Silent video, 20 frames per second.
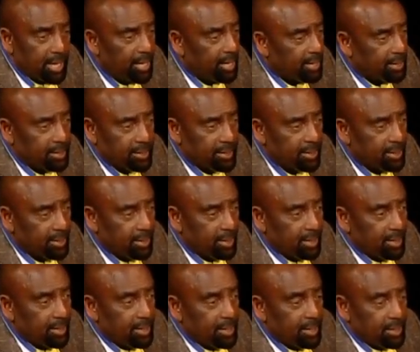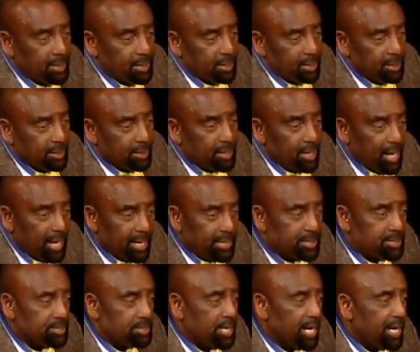None.
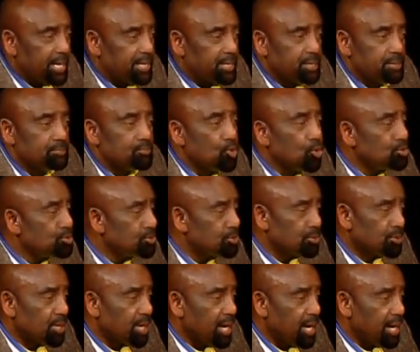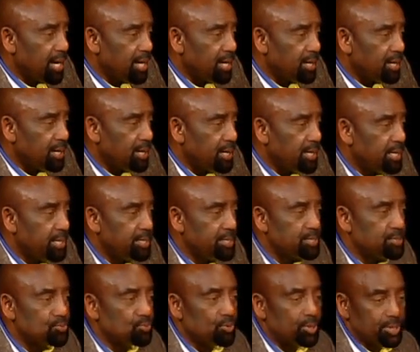God is not an emotional God, and he
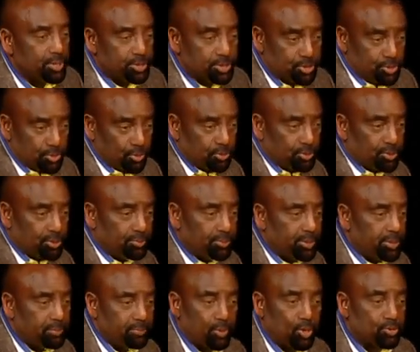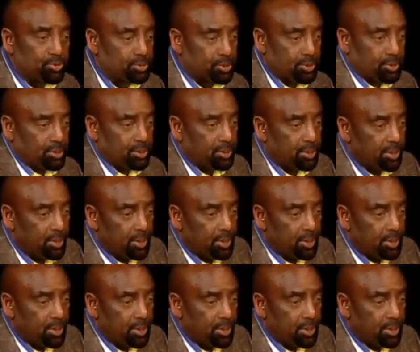doesn't want his children to be emotional.